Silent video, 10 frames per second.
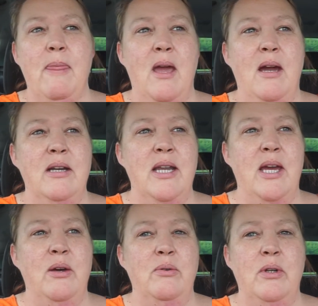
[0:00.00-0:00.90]
are
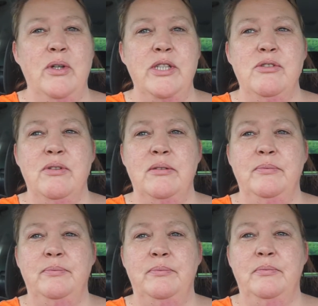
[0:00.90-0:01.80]
now loitering
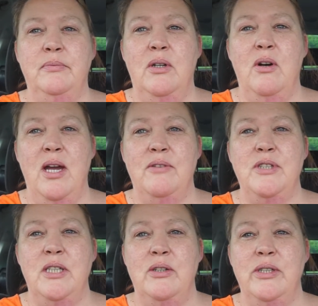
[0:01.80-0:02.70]
or have
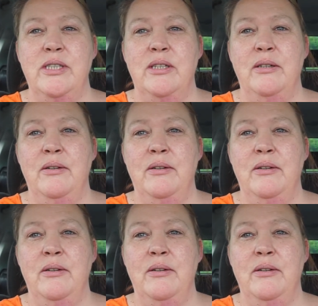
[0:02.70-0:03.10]
to loiter